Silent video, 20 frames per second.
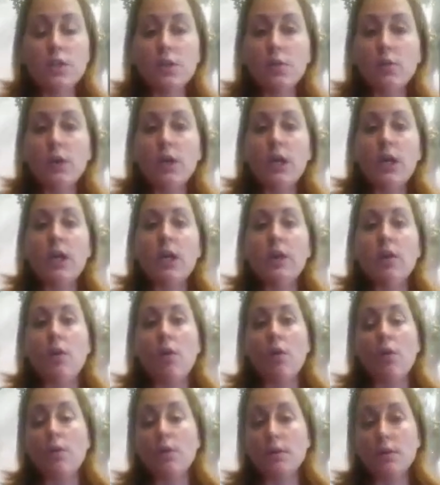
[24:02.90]
degree
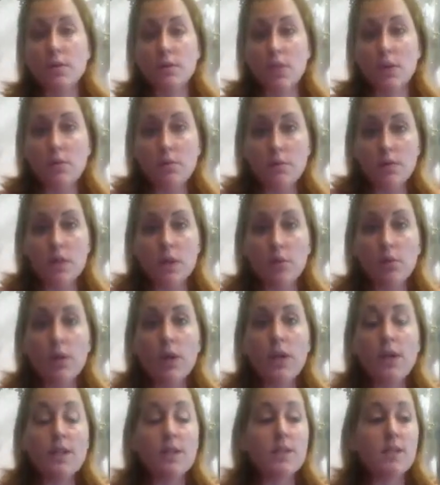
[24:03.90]
or some
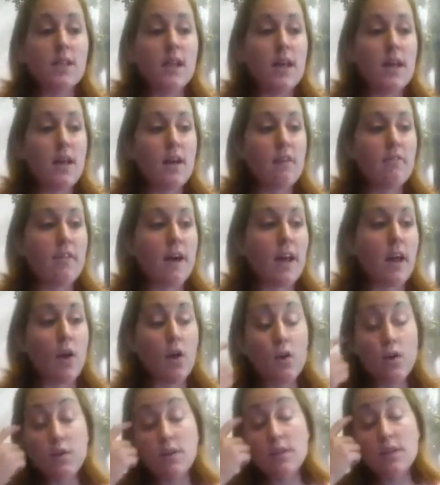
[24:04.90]
degrees, that
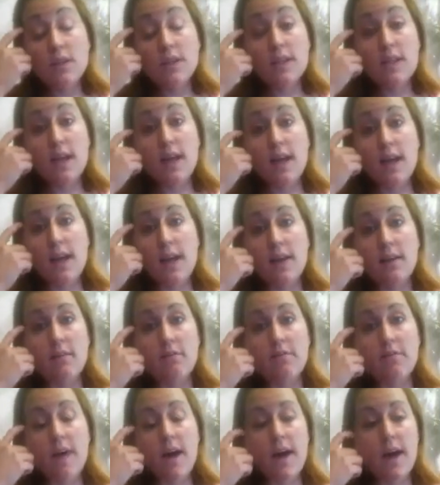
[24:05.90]

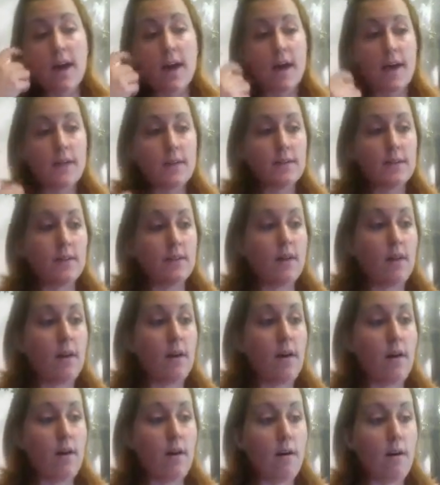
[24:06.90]
understand that
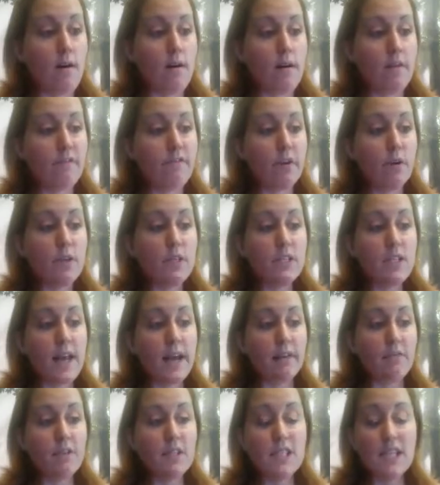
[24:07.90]
there is
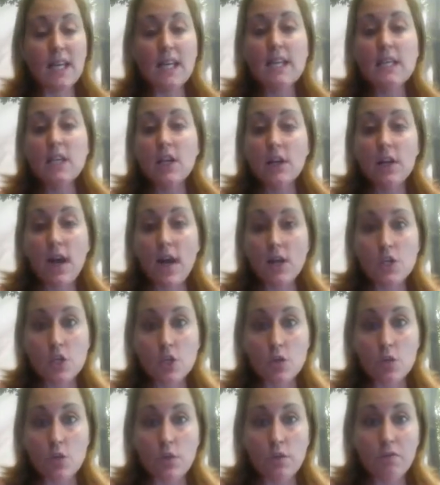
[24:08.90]
like this
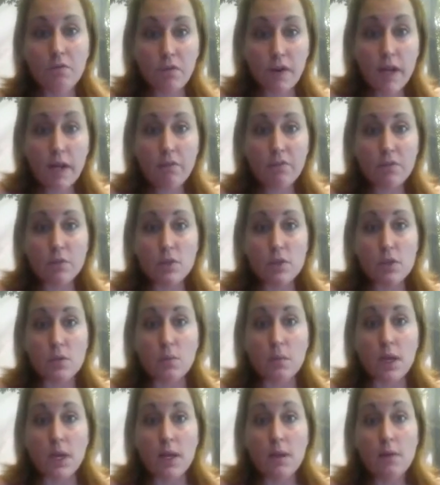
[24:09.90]
international flavor to
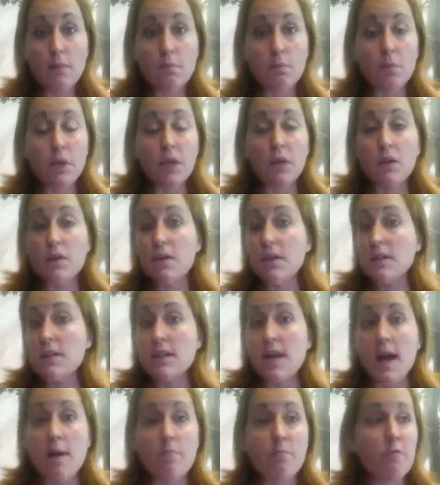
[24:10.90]
me because
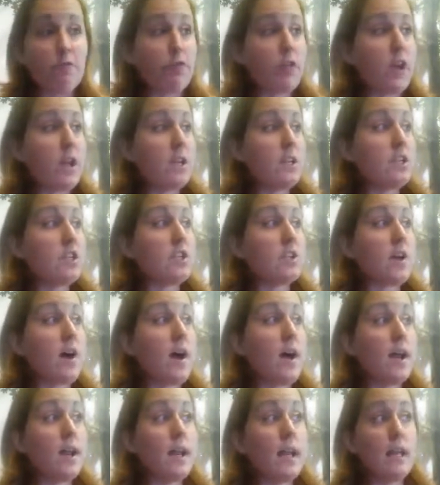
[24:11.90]
I'm French.
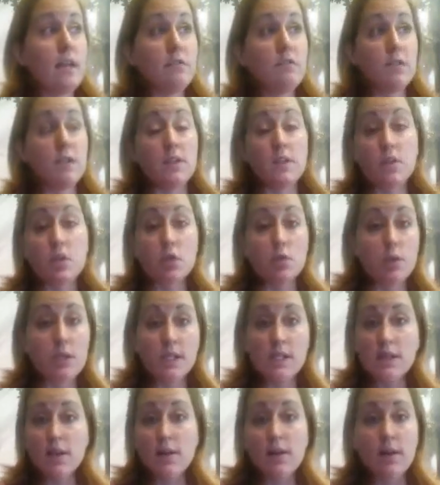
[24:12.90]
I lived in
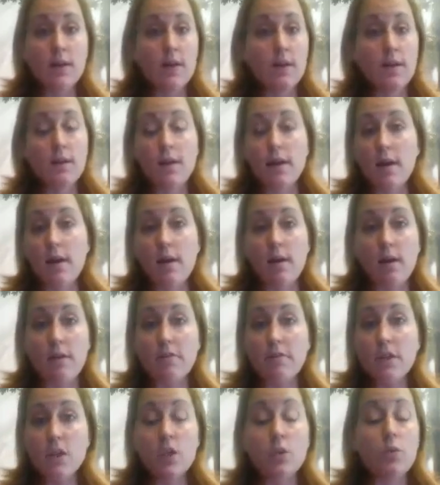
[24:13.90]
Switzerland,
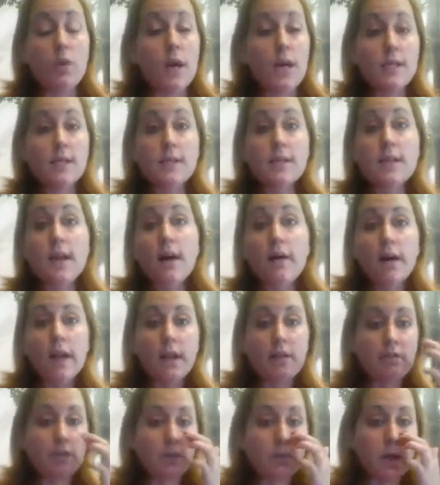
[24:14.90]
the US. Now I
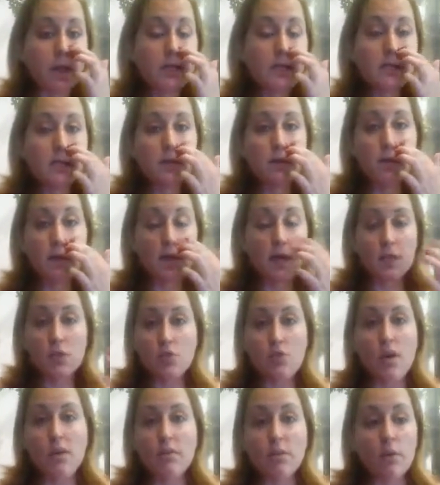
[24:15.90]
live in Mexico, and I
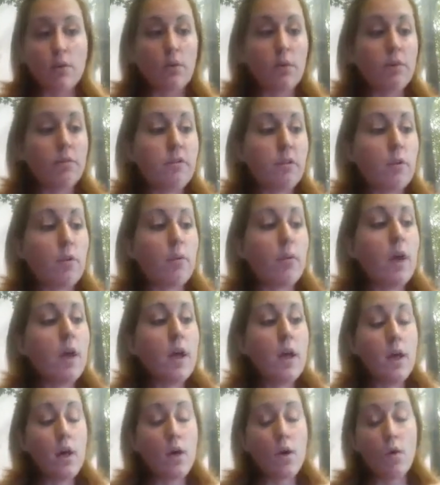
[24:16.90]
travel
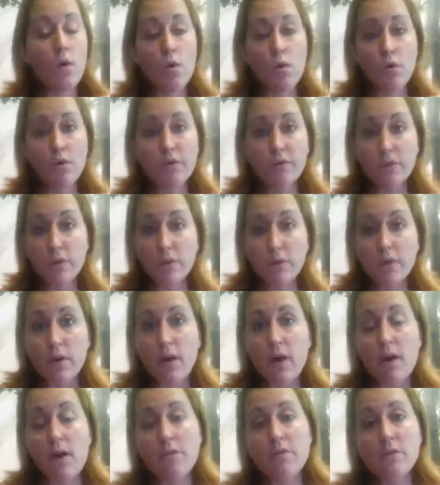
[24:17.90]
all
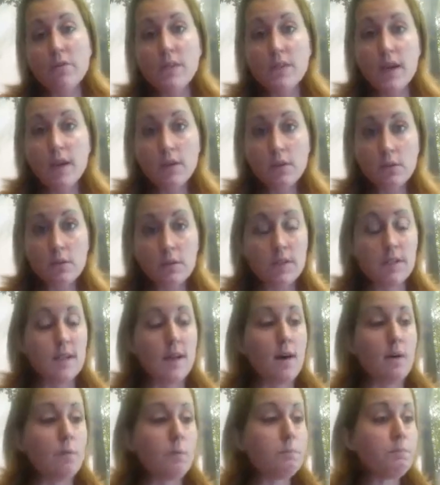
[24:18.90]
over those countries
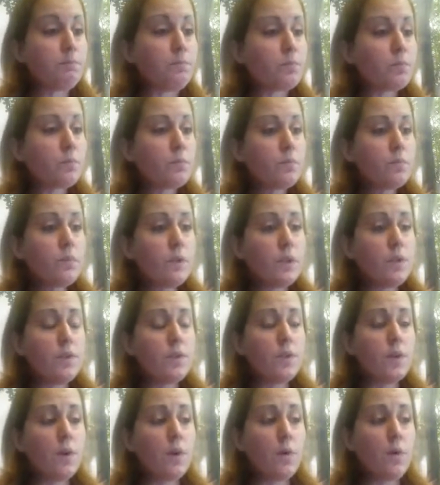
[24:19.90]
now.
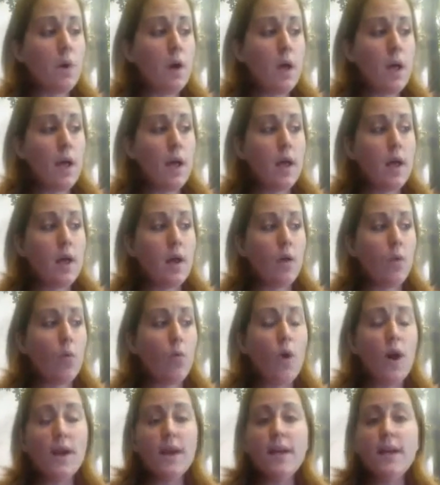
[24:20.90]
So
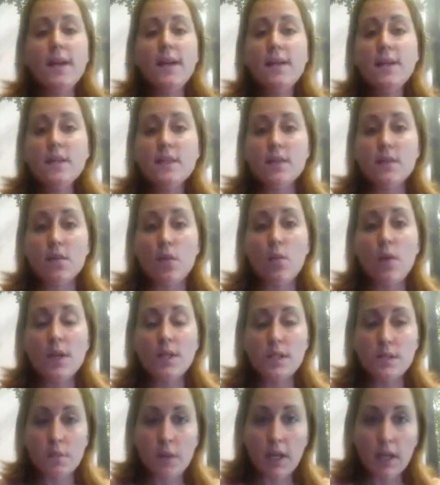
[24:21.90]

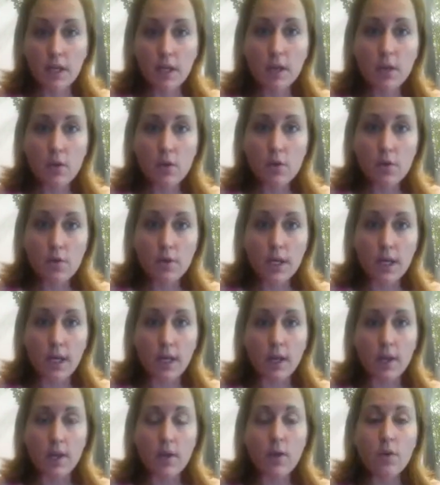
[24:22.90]
what's making you
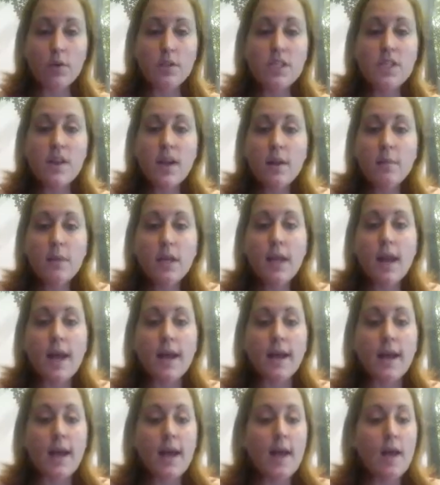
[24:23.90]
unique? Tell me,
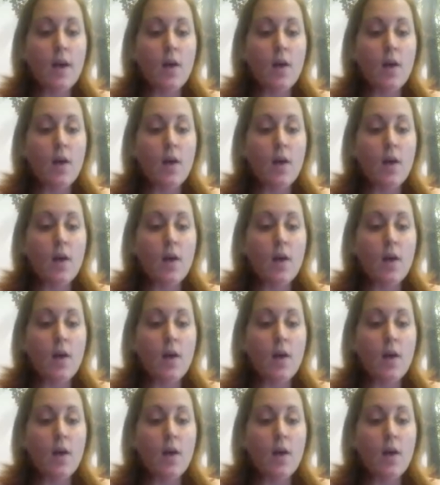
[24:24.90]
like,